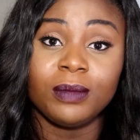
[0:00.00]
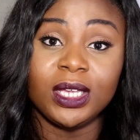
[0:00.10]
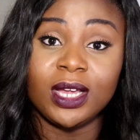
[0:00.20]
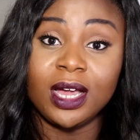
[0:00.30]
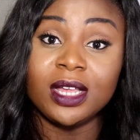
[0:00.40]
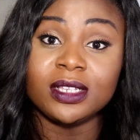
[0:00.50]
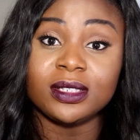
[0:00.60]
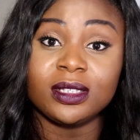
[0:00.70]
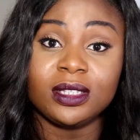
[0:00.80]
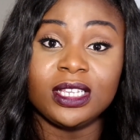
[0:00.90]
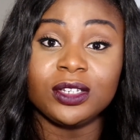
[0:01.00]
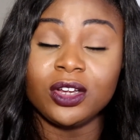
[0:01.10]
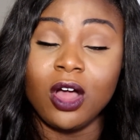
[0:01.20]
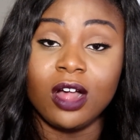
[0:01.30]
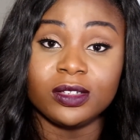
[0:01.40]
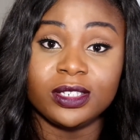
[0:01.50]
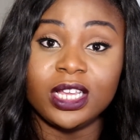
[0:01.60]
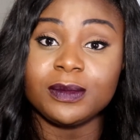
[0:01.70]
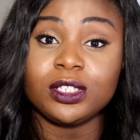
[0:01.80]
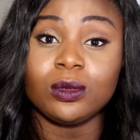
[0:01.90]
because these are
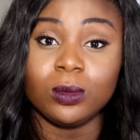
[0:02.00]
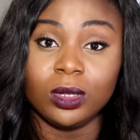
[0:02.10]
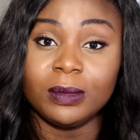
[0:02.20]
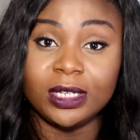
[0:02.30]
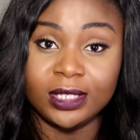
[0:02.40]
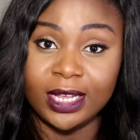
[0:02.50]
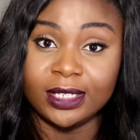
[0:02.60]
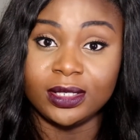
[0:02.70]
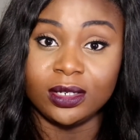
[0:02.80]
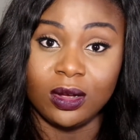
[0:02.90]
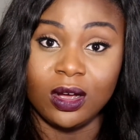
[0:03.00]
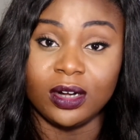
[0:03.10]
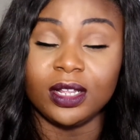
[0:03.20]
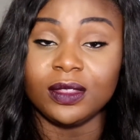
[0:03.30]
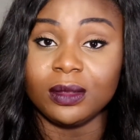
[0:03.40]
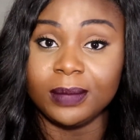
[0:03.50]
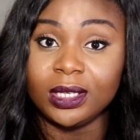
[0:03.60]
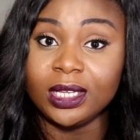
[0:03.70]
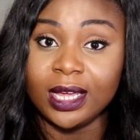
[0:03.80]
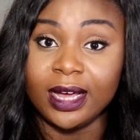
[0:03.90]
concepts you will be tested on in the
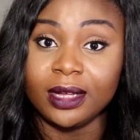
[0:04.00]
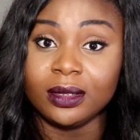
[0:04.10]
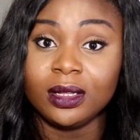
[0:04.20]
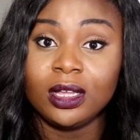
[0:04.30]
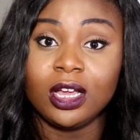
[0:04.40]
PCAT,